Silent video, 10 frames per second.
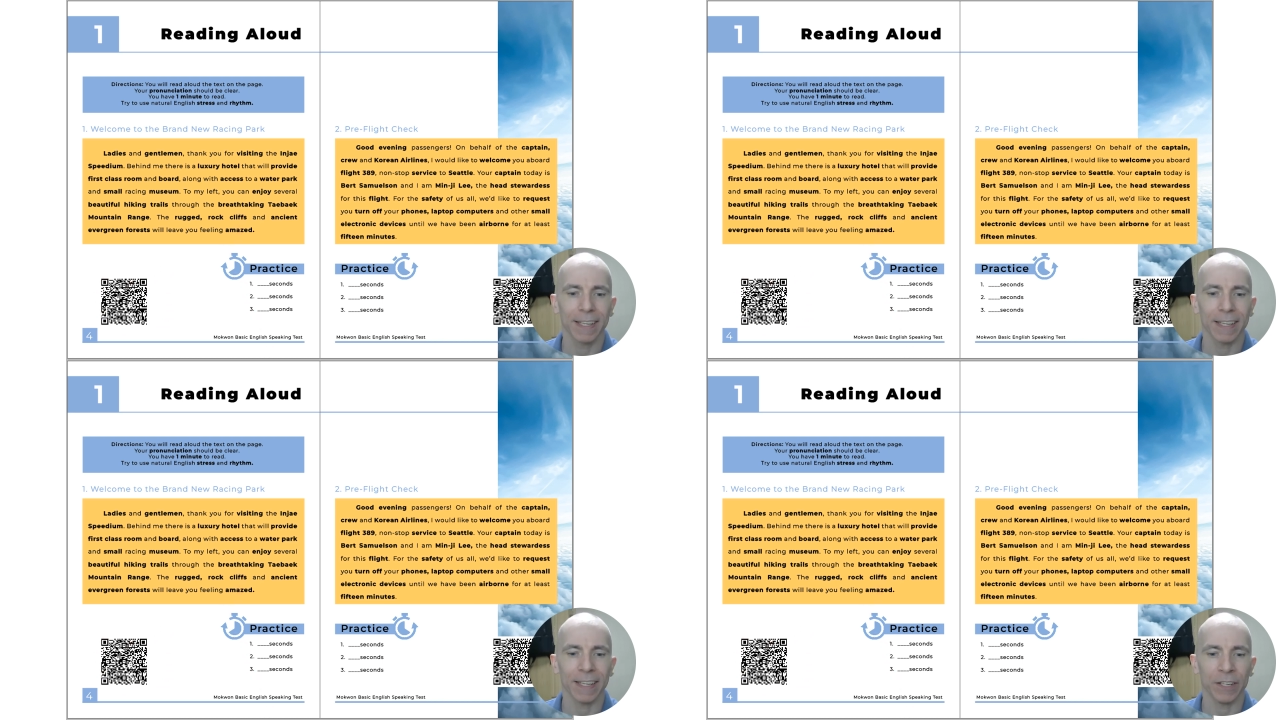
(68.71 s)

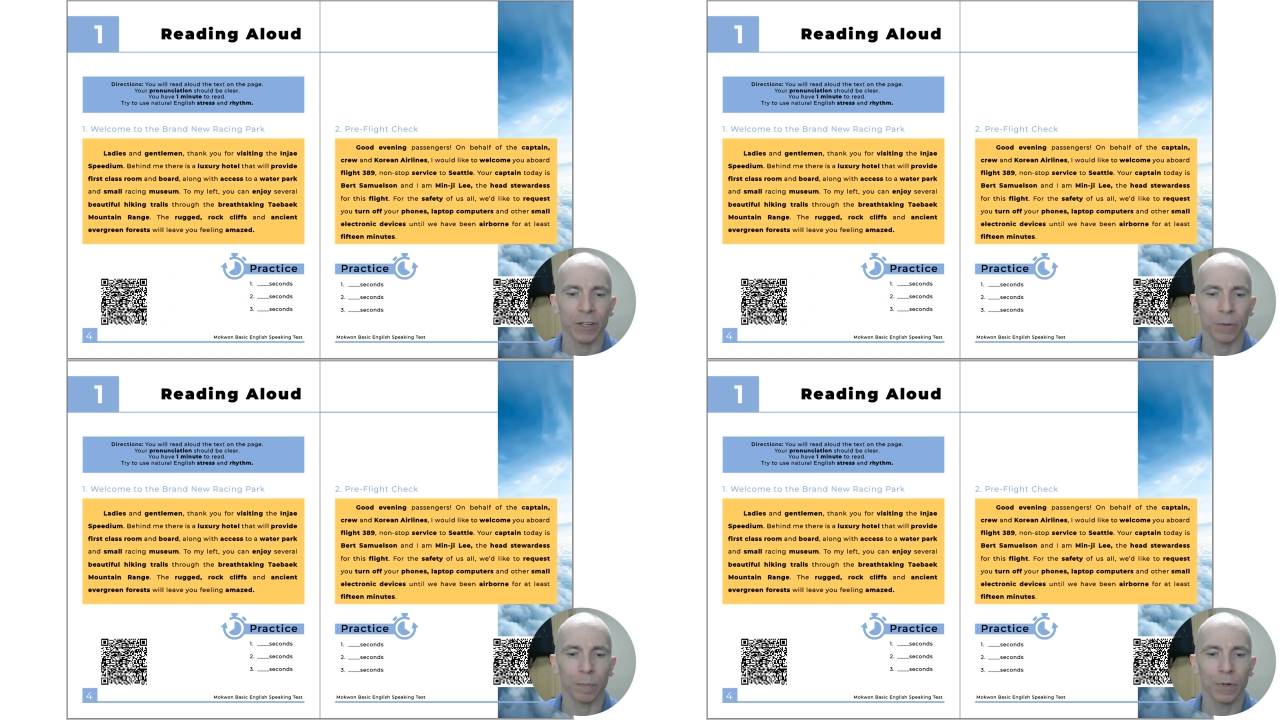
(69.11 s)
In
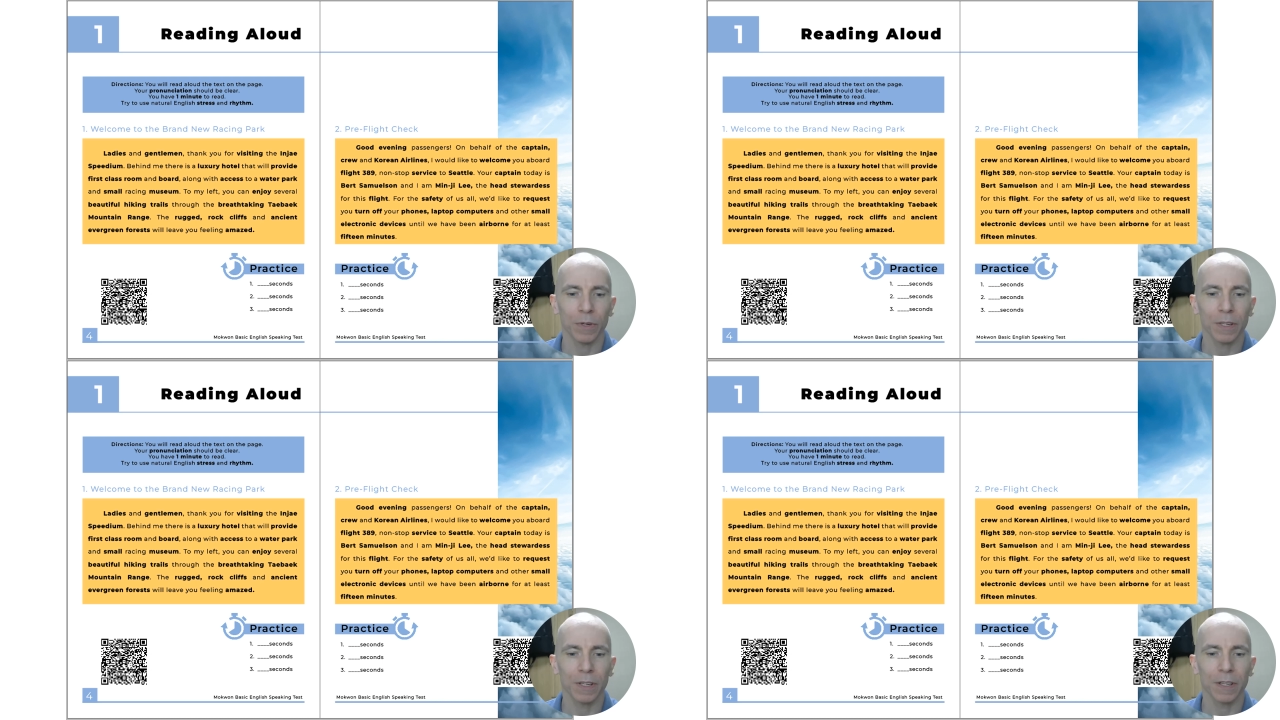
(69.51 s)
your
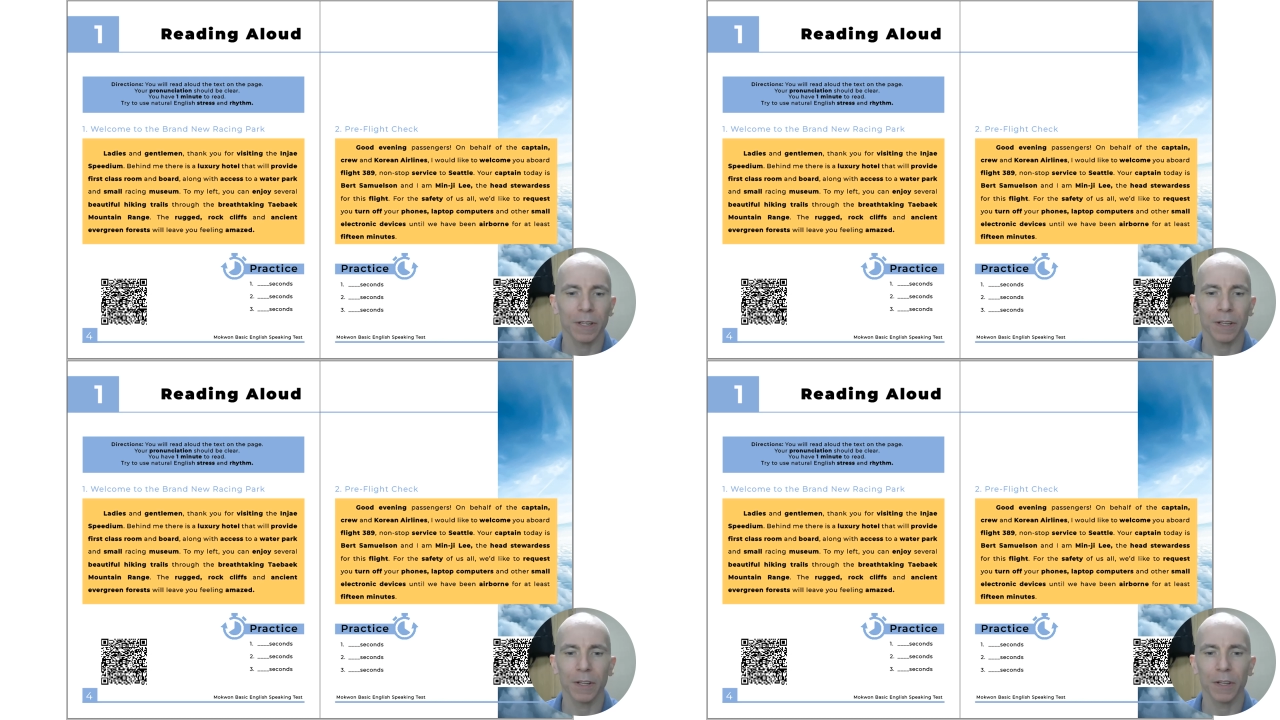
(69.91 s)
book,
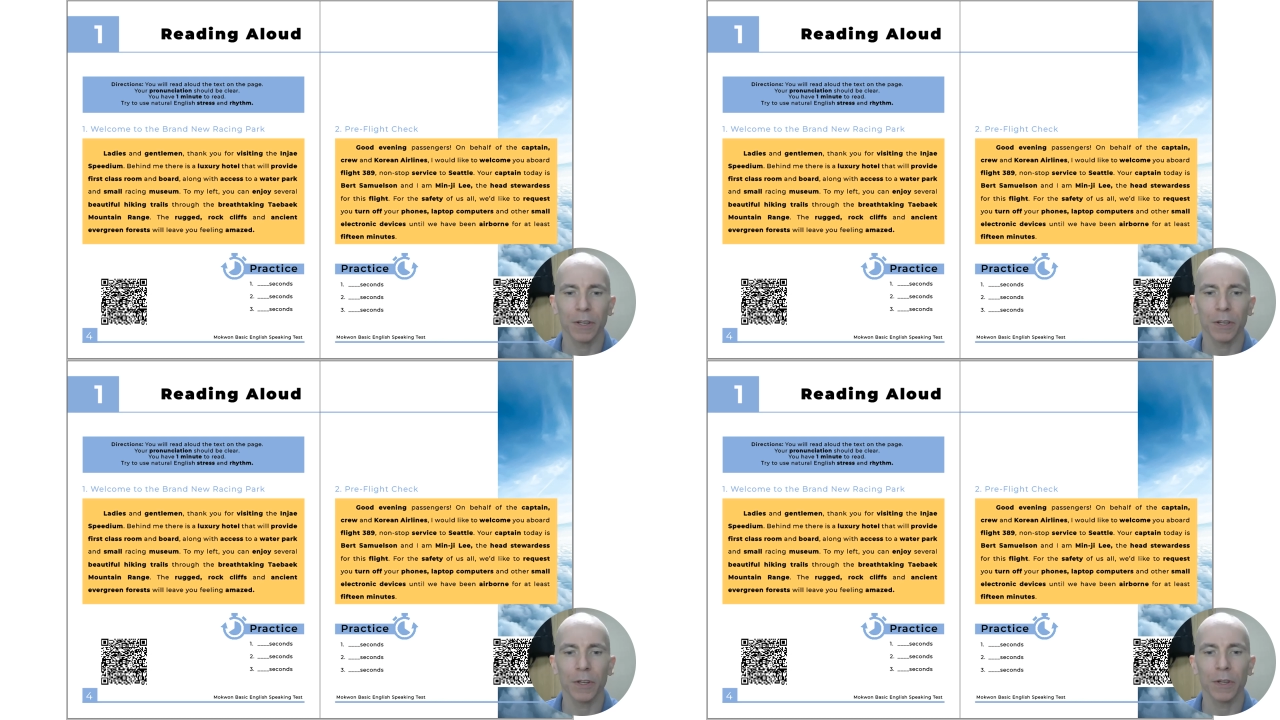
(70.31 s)

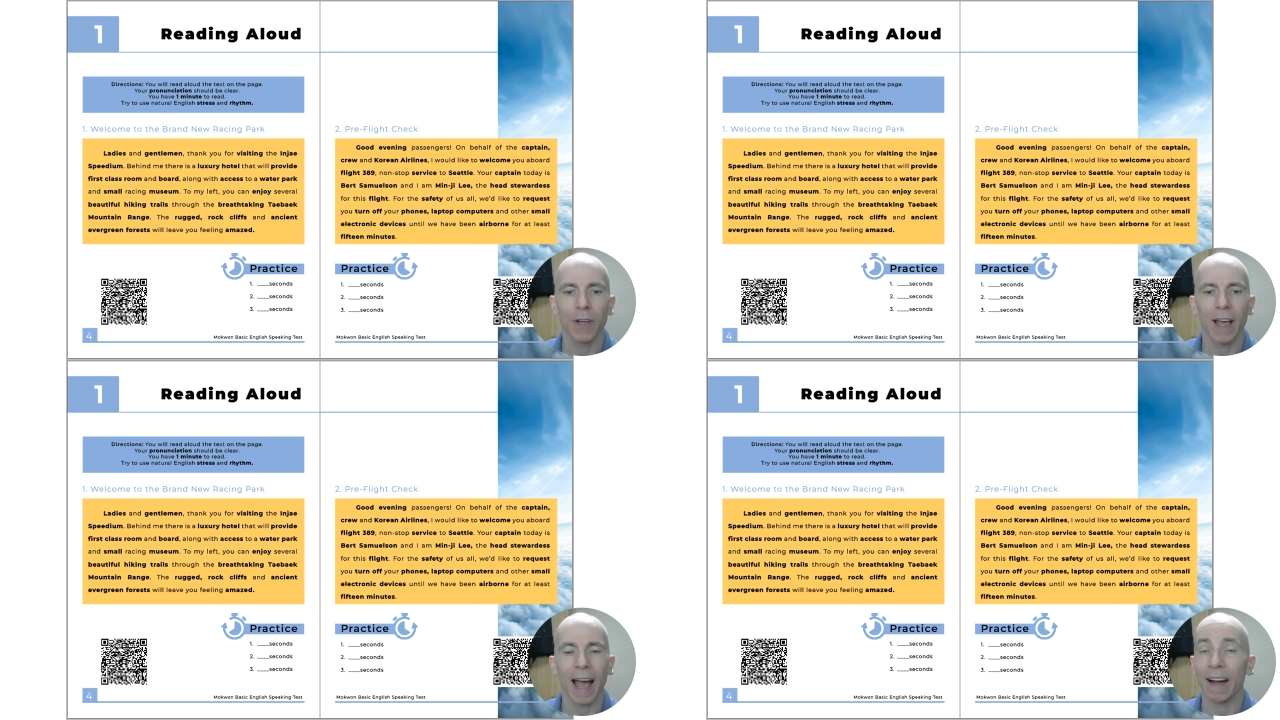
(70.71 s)

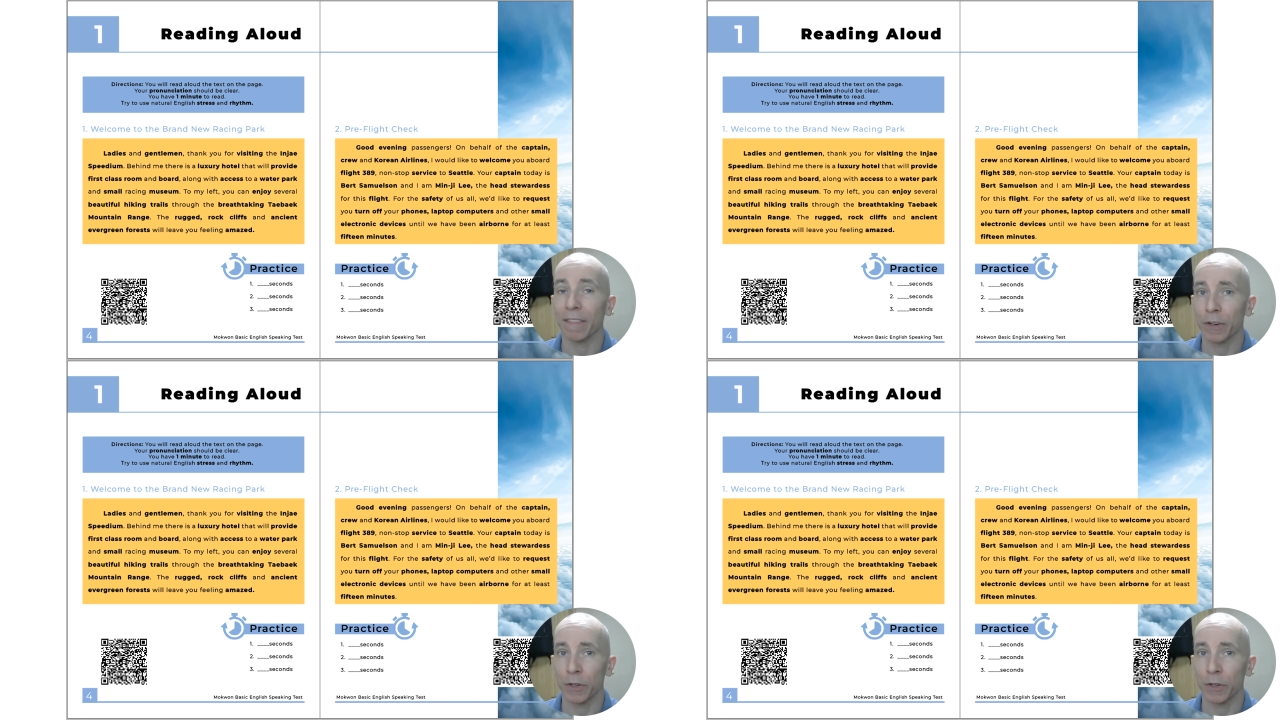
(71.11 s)
after